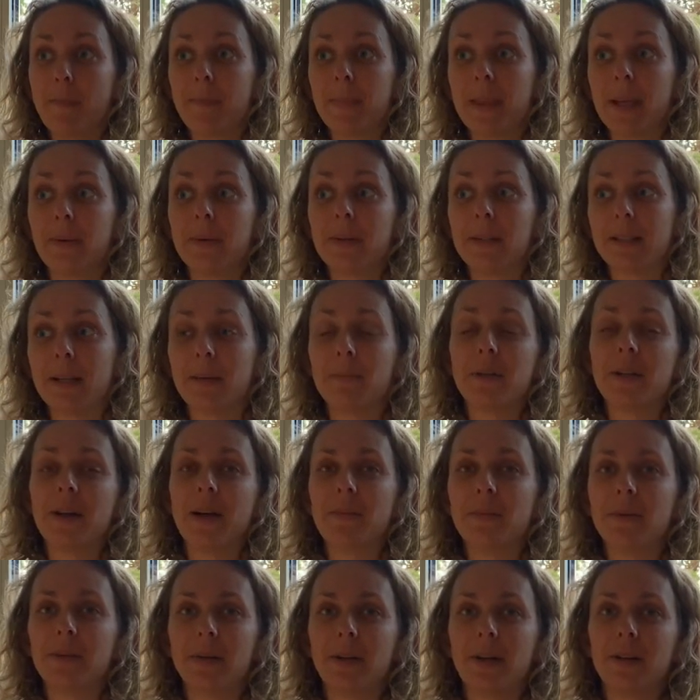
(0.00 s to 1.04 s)
There was some
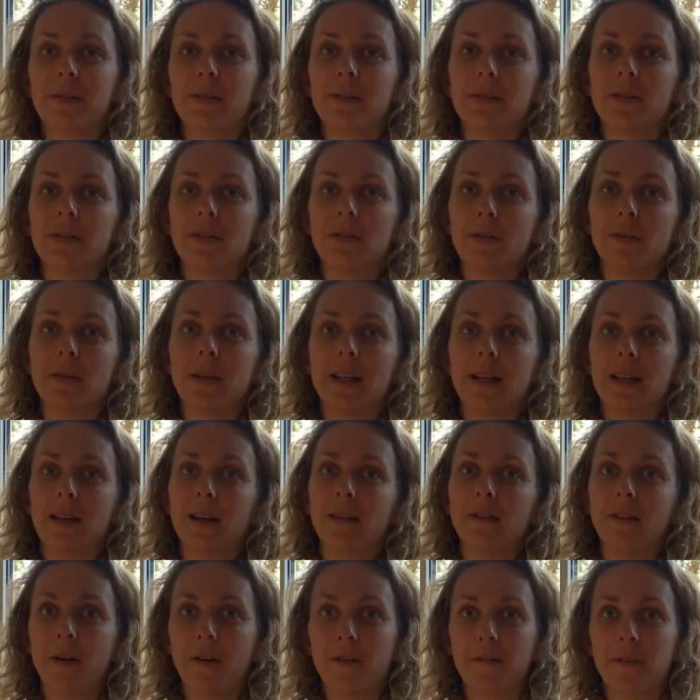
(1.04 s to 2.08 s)
times where I was doing a
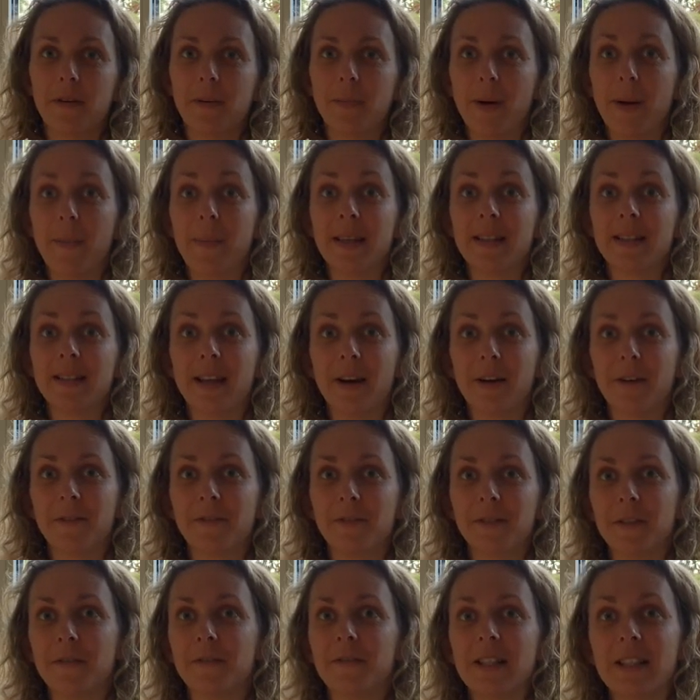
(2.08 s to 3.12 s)
lot of it by myself,
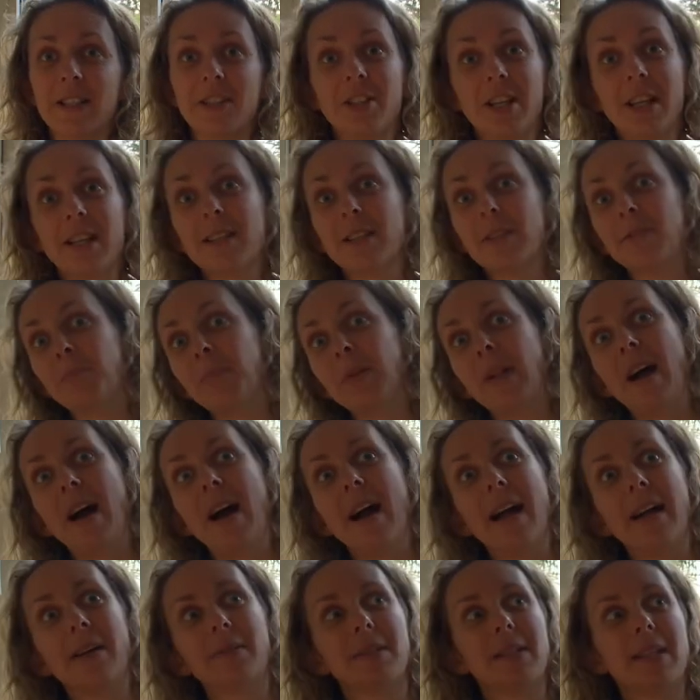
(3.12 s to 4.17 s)
lifting sheets of
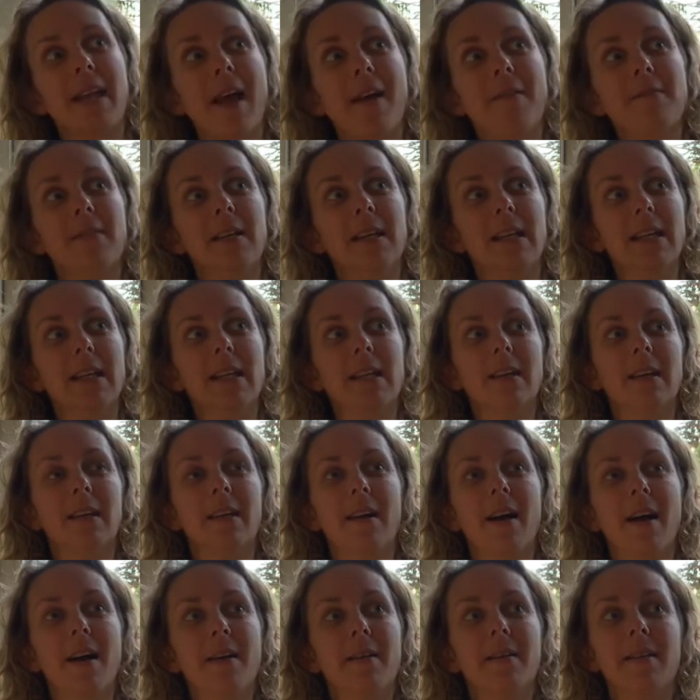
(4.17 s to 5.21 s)
ply. It was heavy and
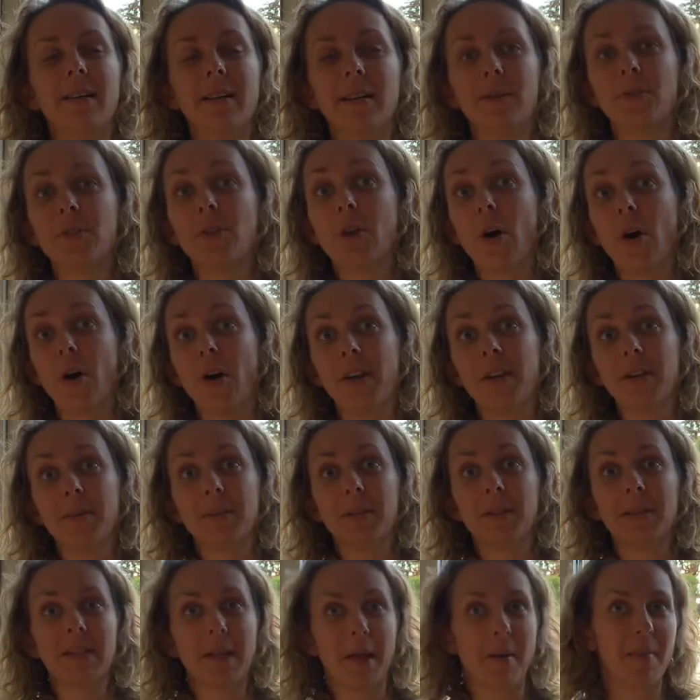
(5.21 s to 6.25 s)
it was hot, it was
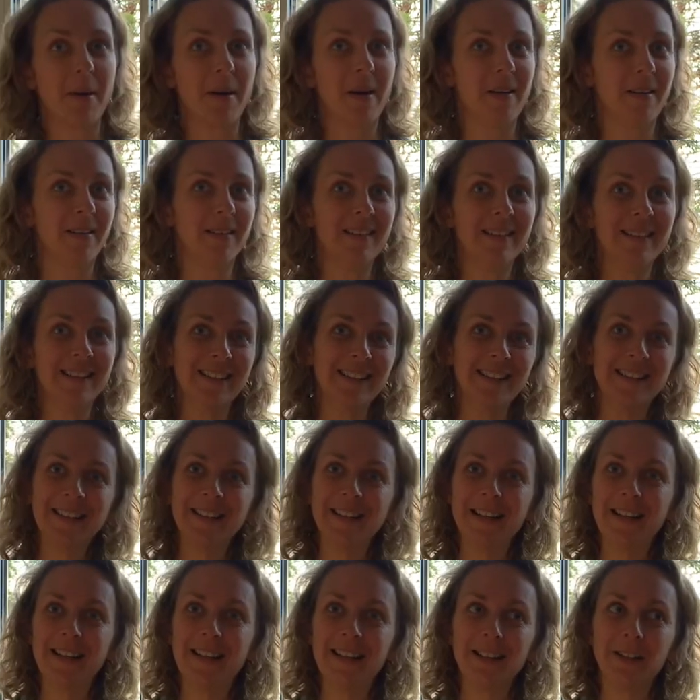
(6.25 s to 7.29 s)
summer,
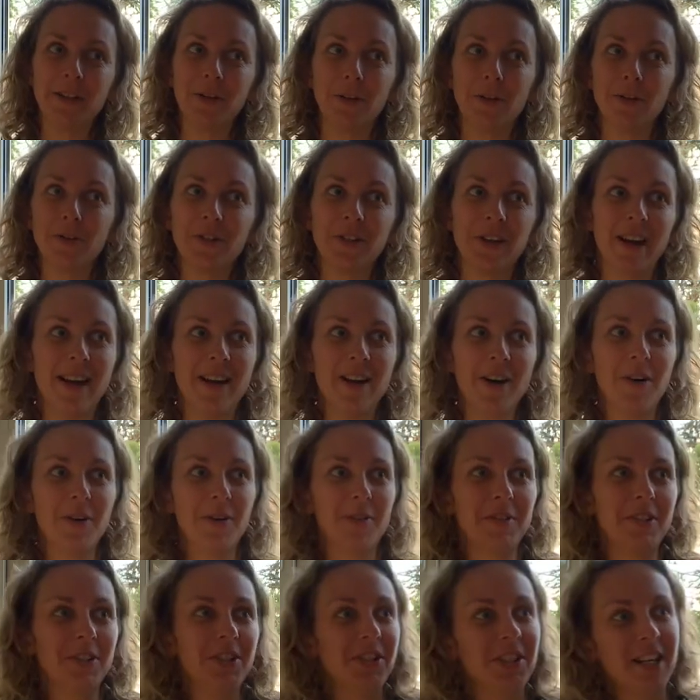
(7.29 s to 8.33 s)
you know, trying to
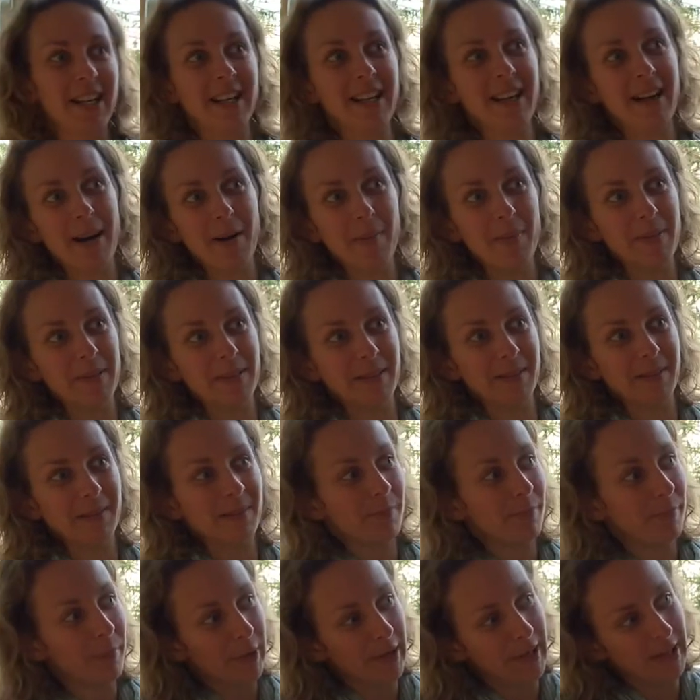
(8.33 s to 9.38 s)
hold the sheet up
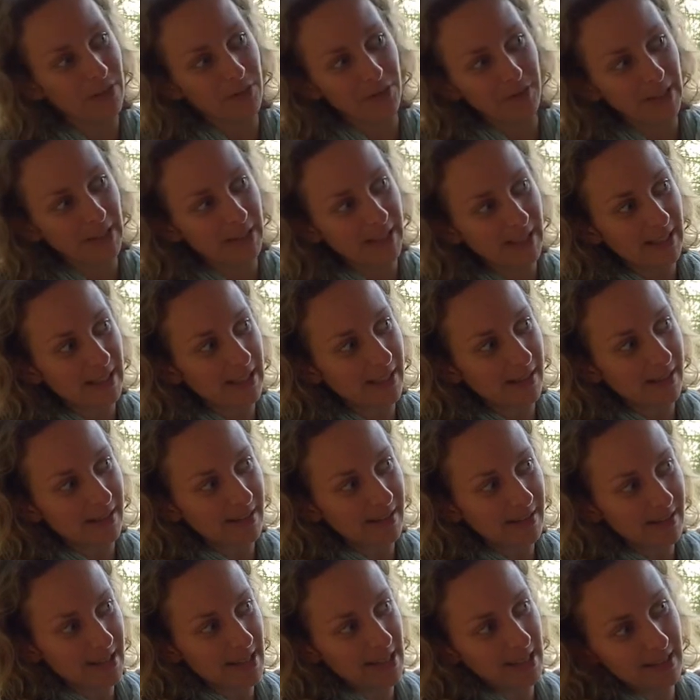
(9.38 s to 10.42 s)
and pre-drill into the
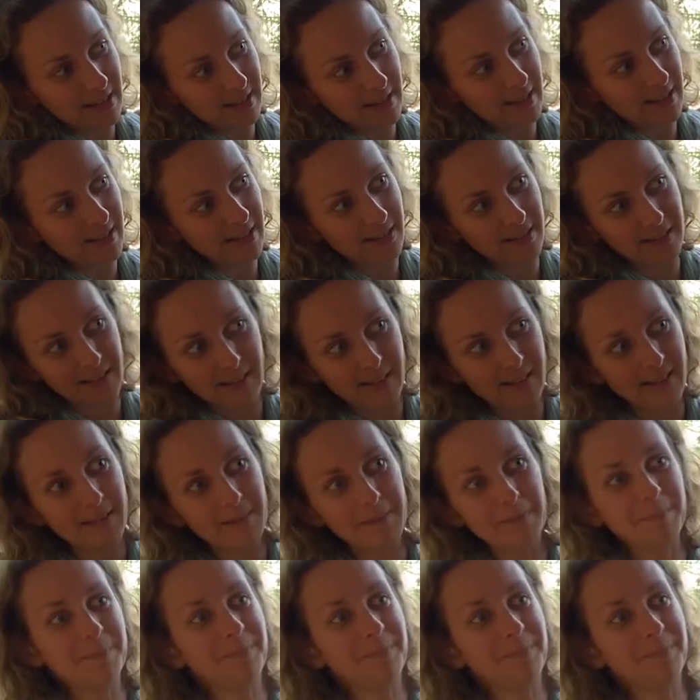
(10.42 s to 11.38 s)
steel and